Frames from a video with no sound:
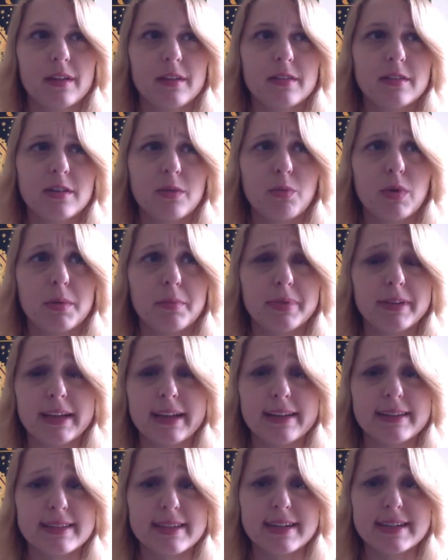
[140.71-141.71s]
someone
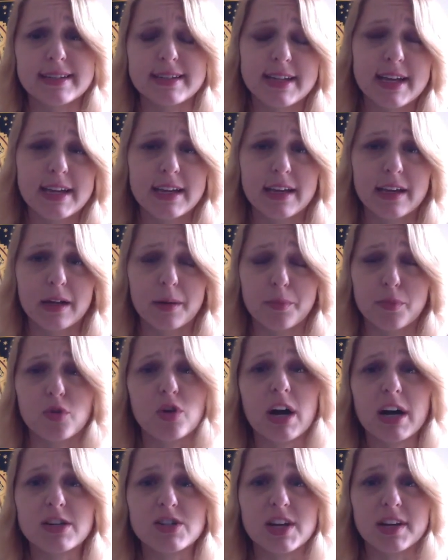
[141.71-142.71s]
plans on taking a
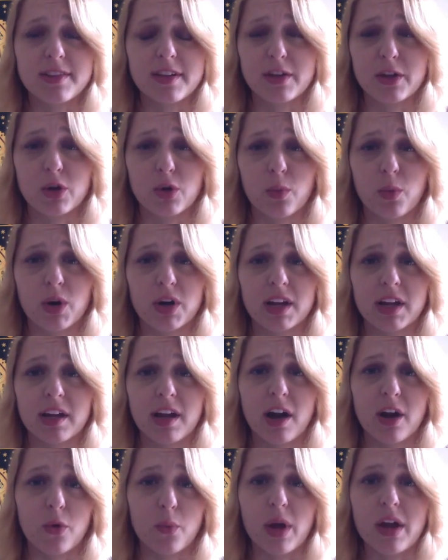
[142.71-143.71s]
project that you're working
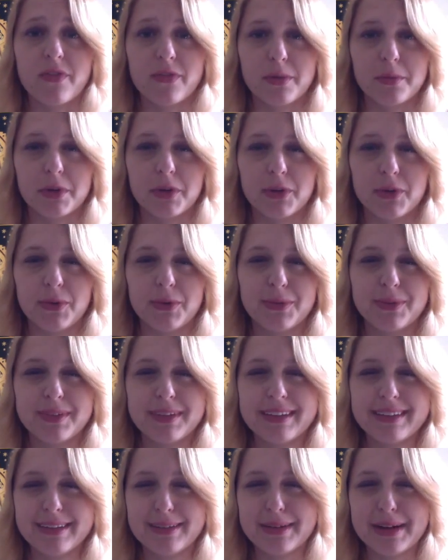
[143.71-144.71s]
on away from you.
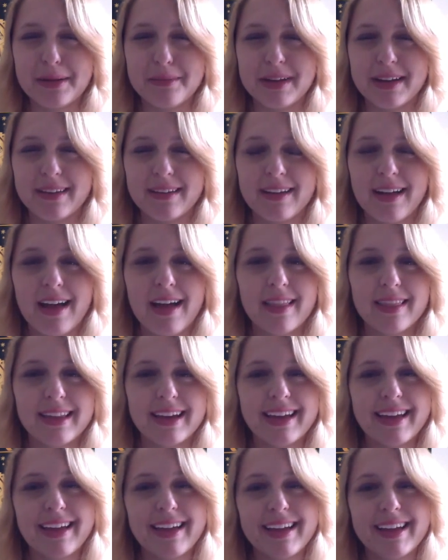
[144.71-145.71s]
You know what I mean?
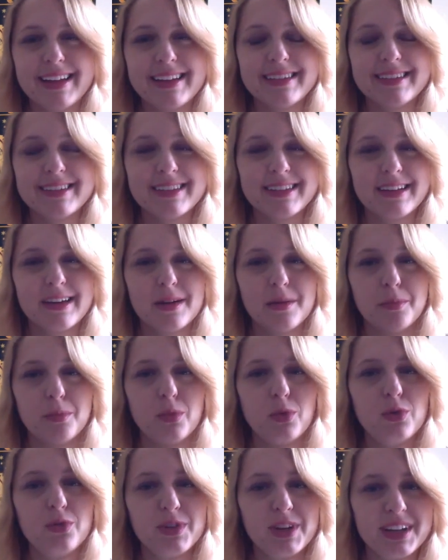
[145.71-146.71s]
Like it's
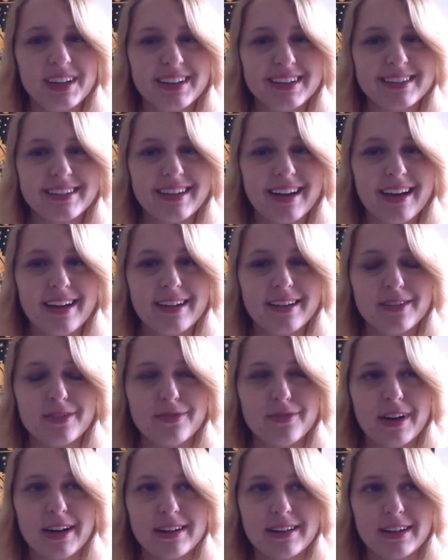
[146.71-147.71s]
moving is not
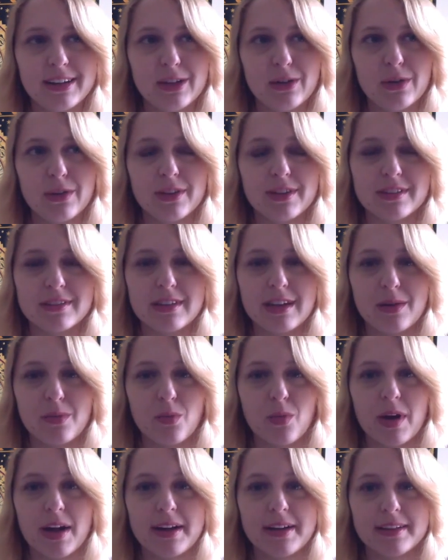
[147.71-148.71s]
affecting you the same
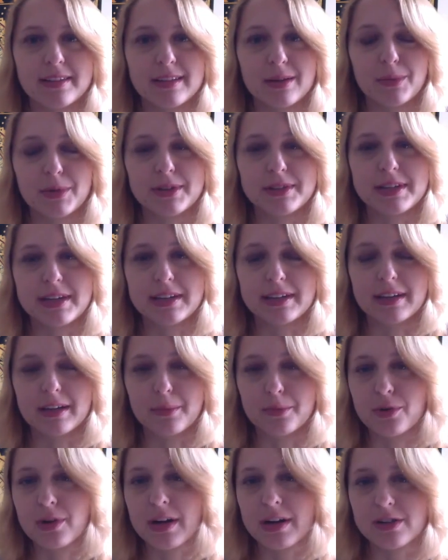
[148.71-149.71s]
way someone taking a
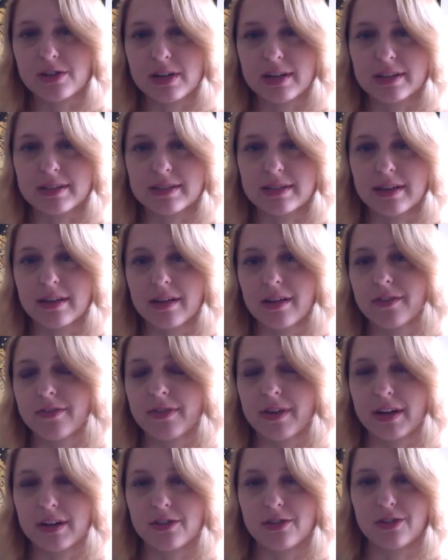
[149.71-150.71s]
project's going to
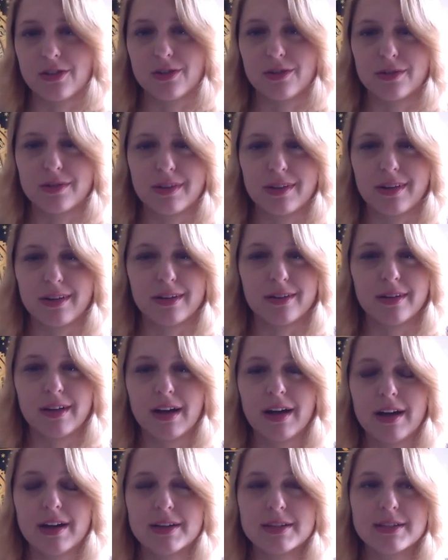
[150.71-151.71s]
affect you, you know?
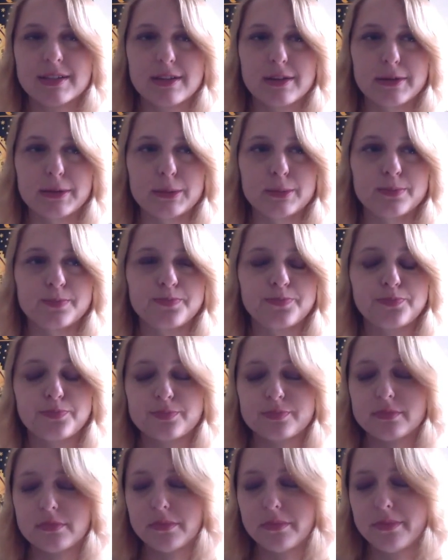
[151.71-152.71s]
So
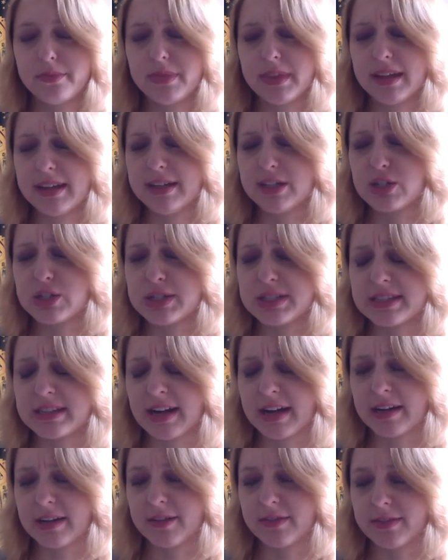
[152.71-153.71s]
it's just
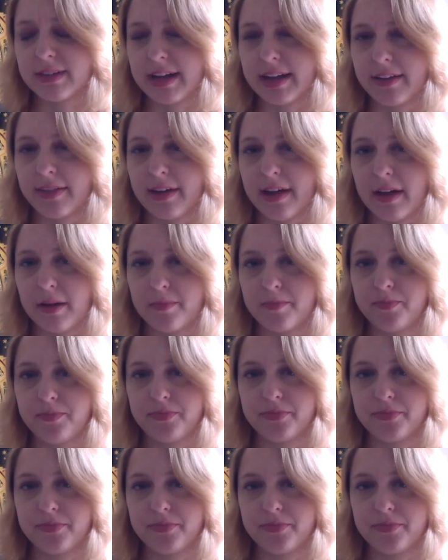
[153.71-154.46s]
kind of like that